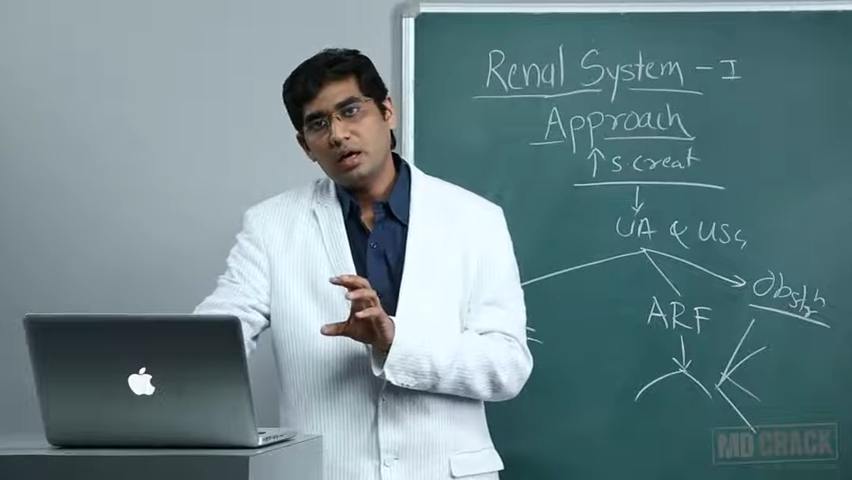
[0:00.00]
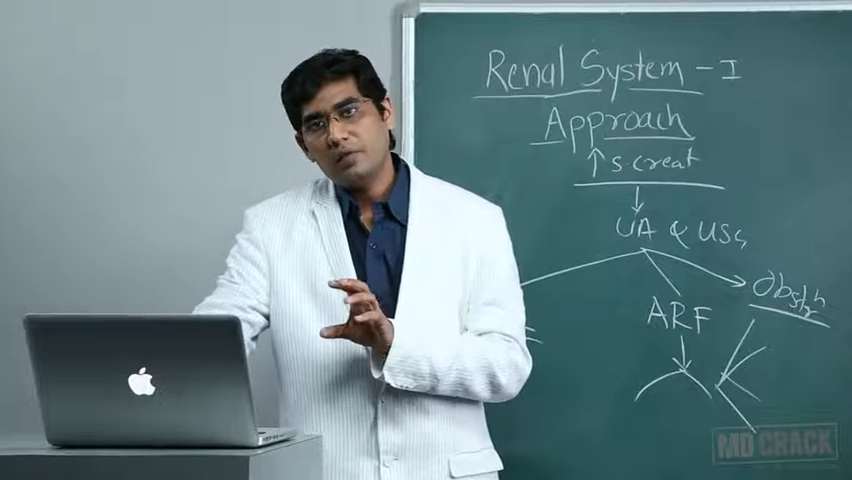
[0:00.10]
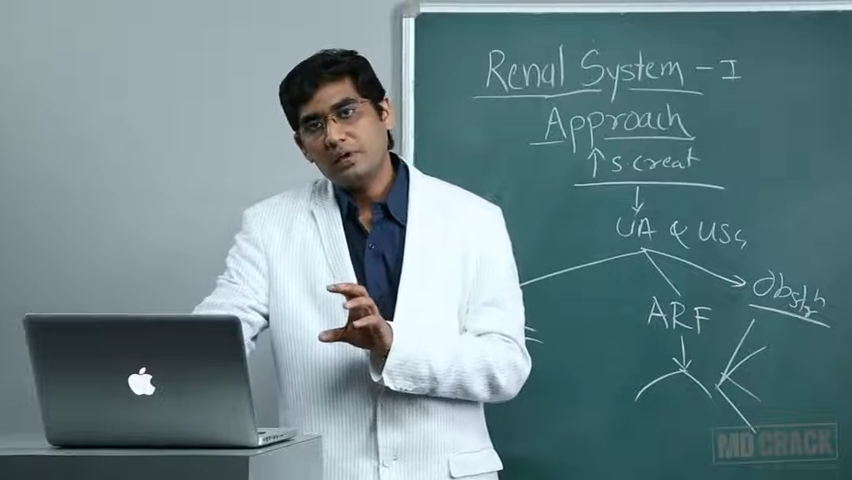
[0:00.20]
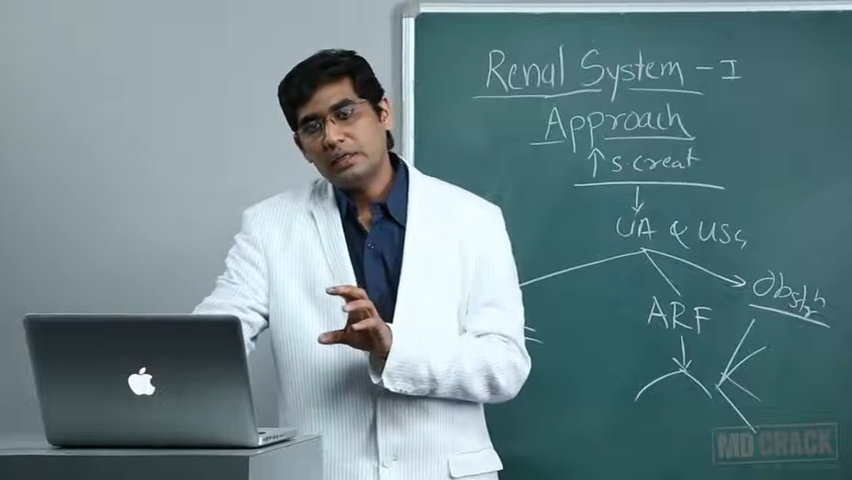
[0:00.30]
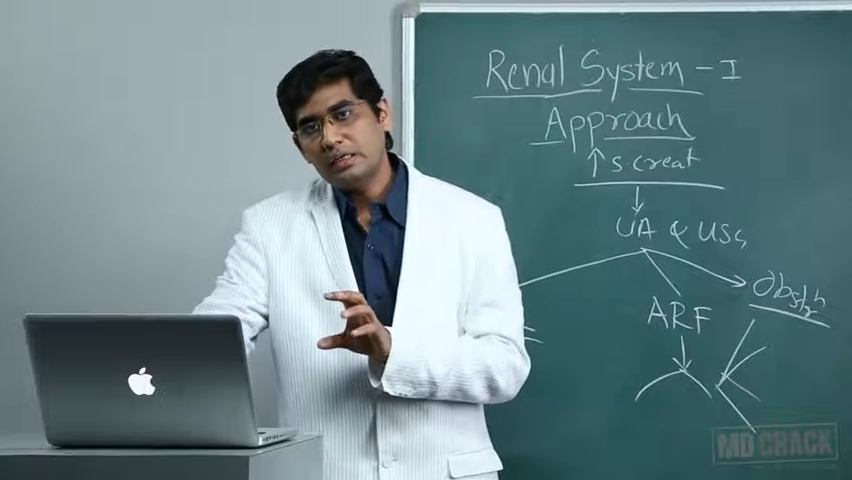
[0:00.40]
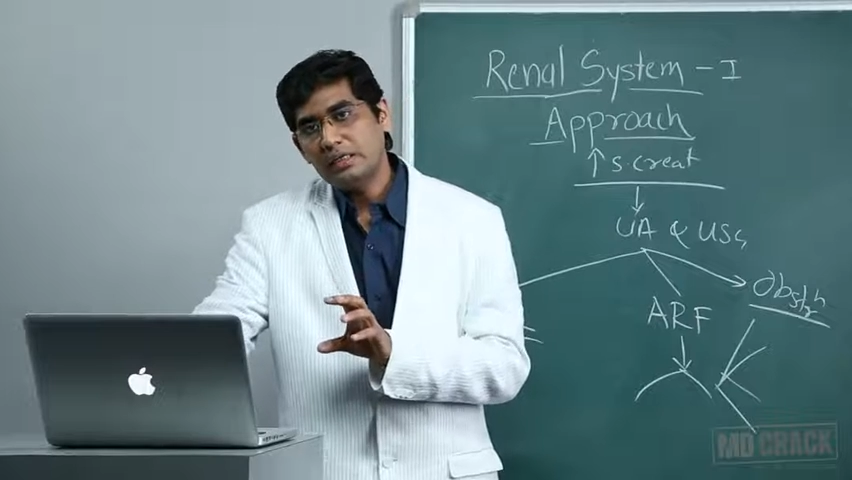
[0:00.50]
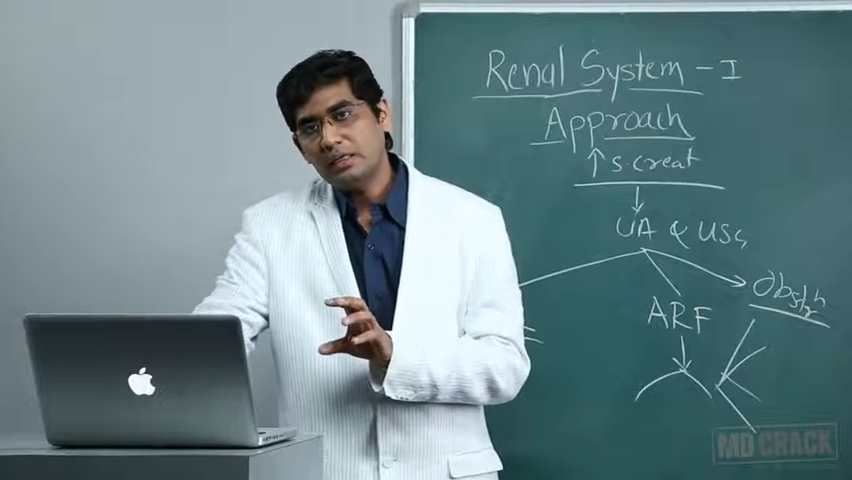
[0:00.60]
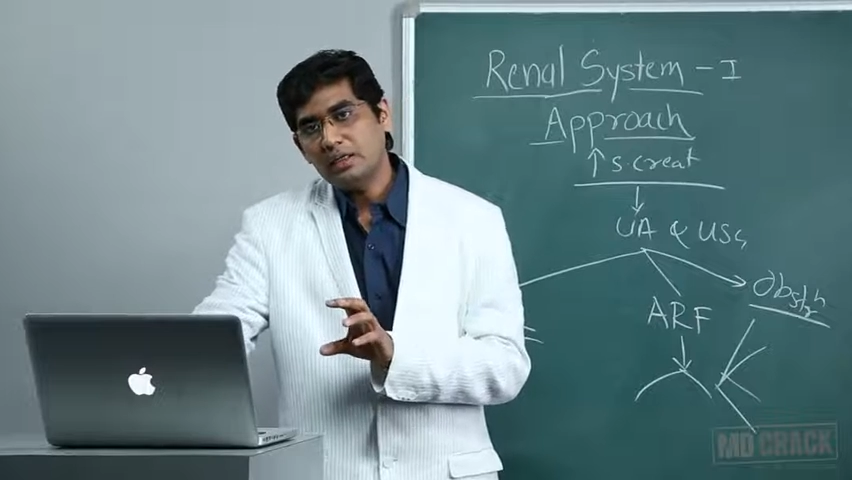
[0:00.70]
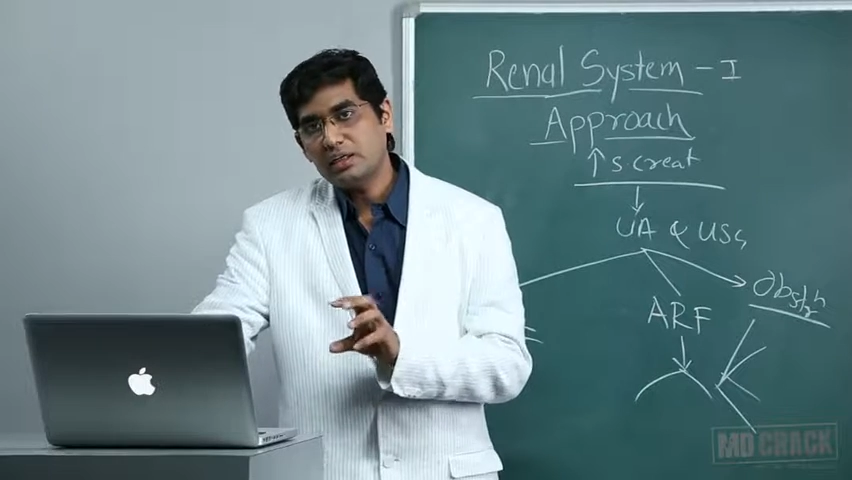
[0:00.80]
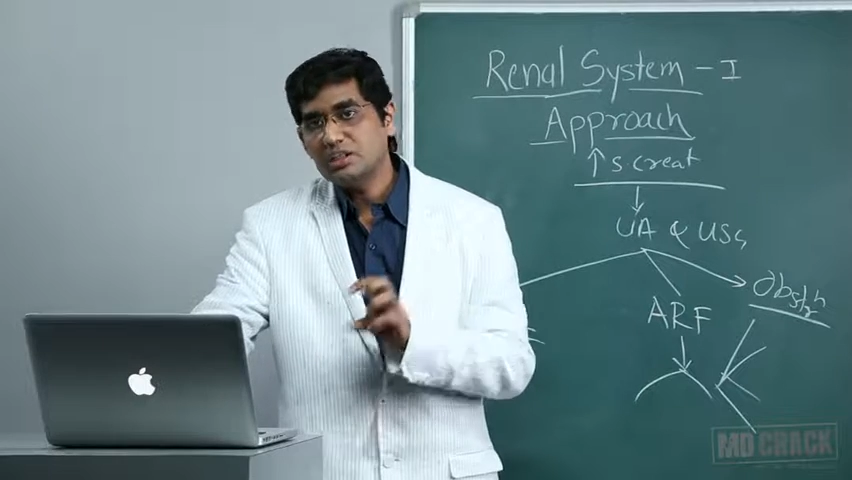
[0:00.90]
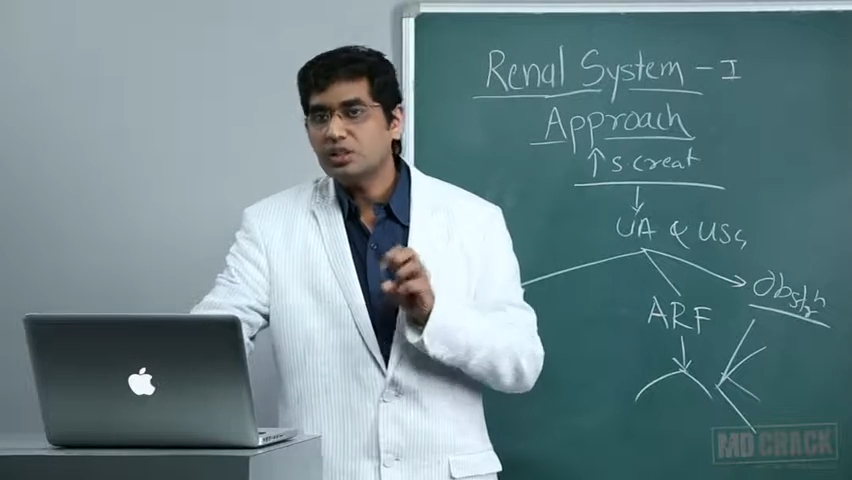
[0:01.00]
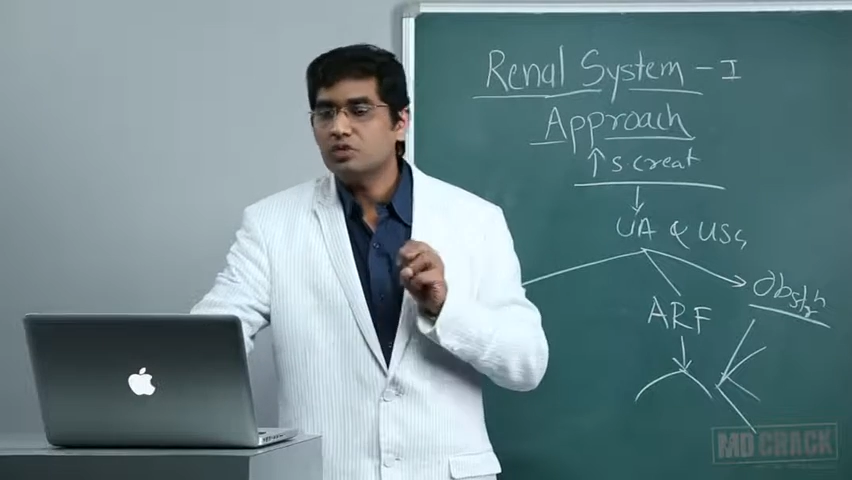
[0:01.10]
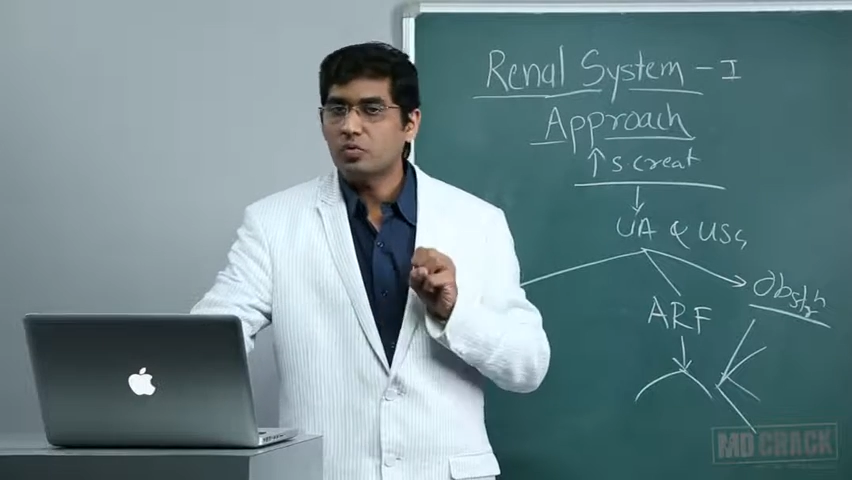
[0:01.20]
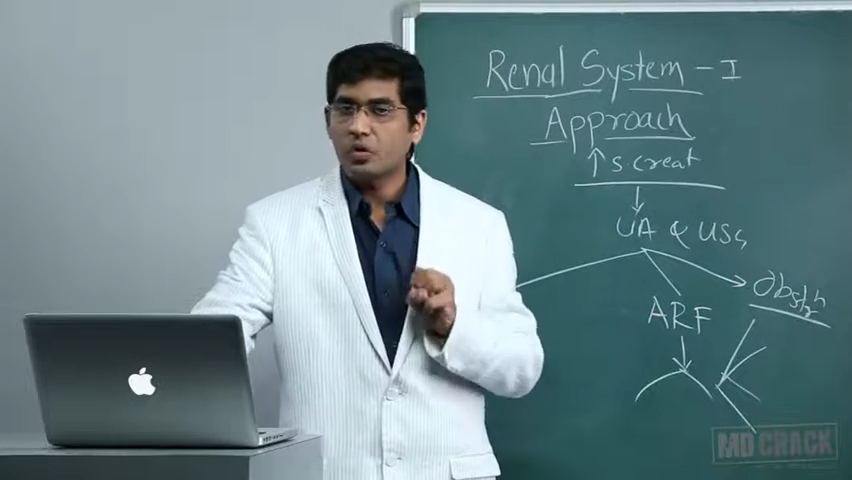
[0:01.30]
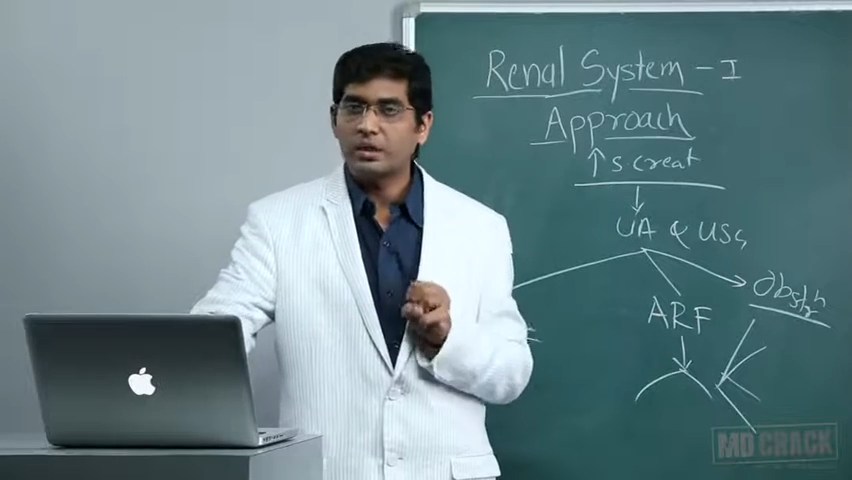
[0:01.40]
our kidney
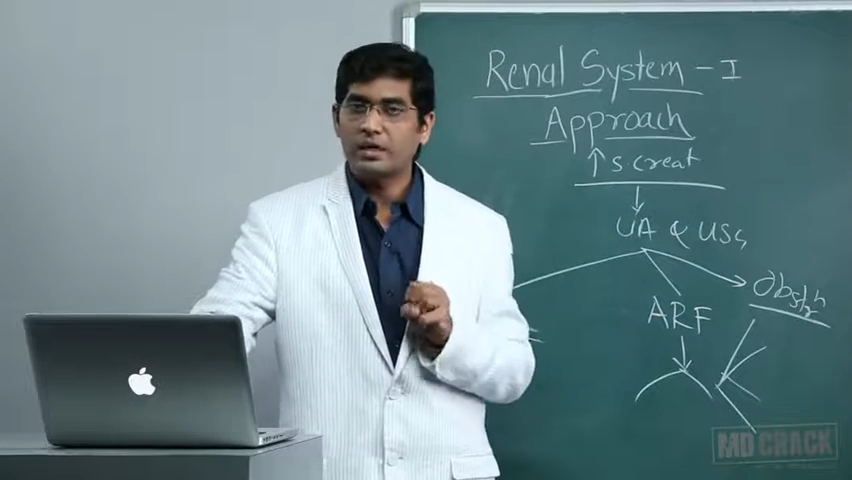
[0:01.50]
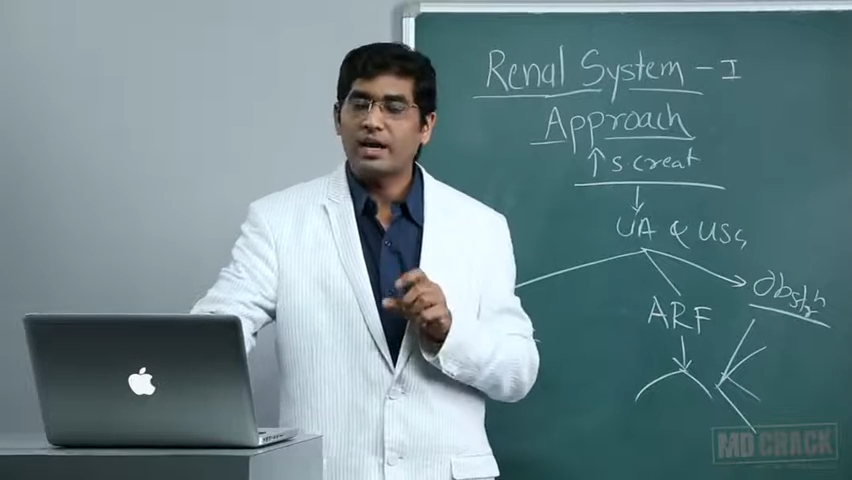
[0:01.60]
conserves water